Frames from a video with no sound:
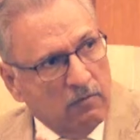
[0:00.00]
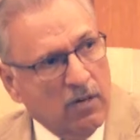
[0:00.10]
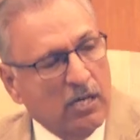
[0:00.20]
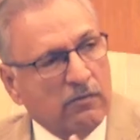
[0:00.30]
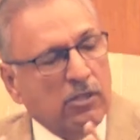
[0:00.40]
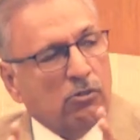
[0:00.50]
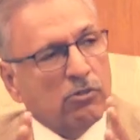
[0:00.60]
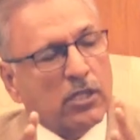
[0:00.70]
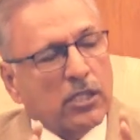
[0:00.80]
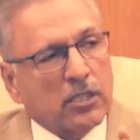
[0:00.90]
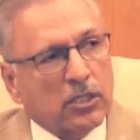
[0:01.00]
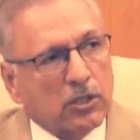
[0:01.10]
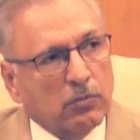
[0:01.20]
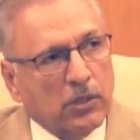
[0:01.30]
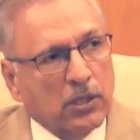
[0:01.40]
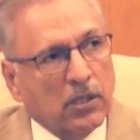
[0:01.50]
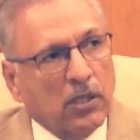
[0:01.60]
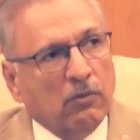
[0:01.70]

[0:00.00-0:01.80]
while we are looking at Kashmir,